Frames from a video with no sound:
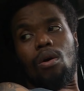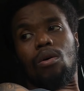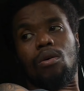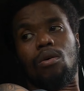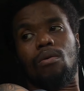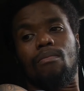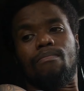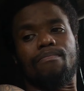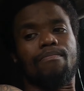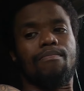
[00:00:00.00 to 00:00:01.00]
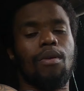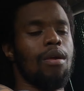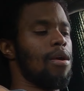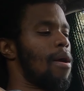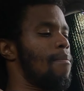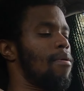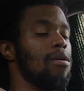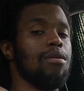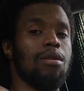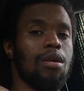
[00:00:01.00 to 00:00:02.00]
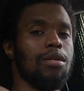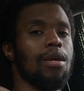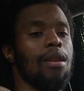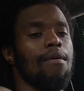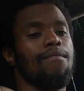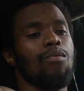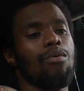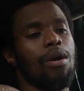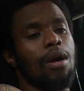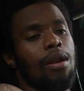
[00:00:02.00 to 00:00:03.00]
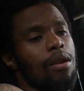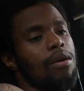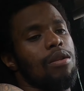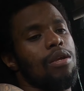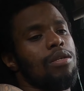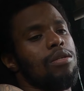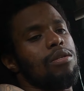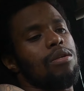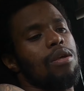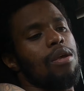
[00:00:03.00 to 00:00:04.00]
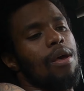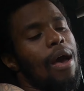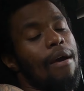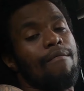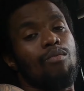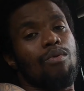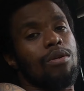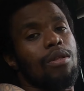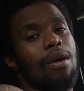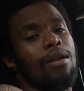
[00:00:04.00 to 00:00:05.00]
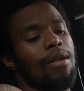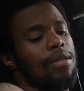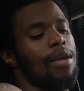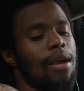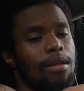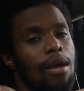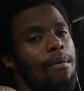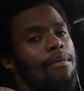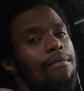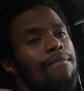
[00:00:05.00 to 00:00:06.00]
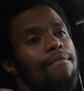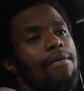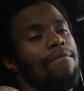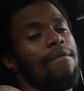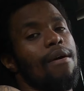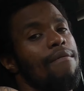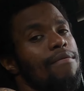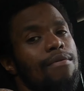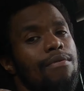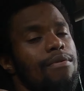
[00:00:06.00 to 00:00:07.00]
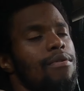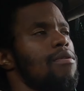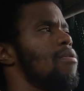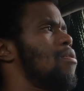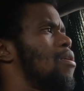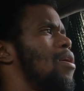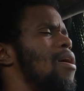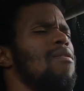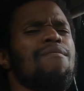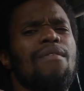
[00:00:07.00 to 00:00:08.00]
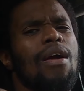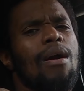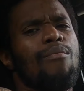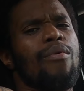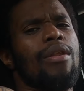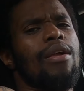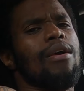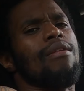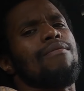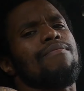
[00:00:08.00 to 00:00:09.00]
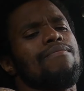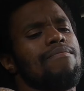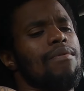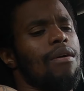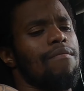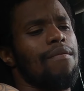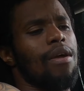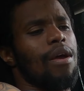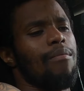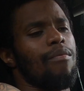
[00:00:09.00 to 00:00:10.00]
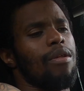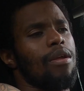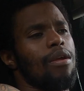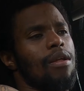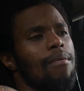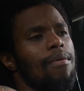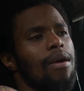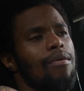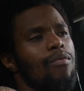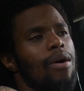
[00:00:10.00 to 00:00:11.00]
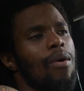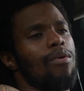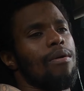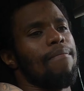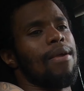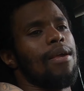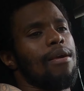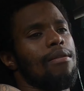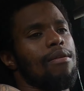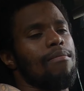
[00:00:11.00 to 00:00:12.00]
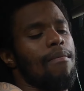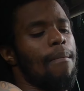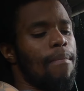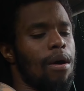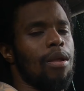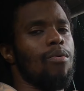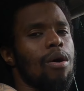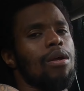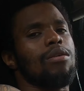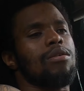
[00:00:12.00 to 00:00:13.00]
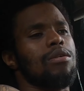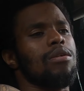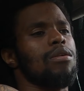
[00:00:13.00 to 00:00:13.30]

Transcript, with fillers: Um, yeah, got my hoodie because I love to work out in hoodies. I haven't worked out in a tank top in, in forever. And I don't feel like I'm ready yet. I don't feel like I'm ready yet. I'm not where I want to be yet, my body wise.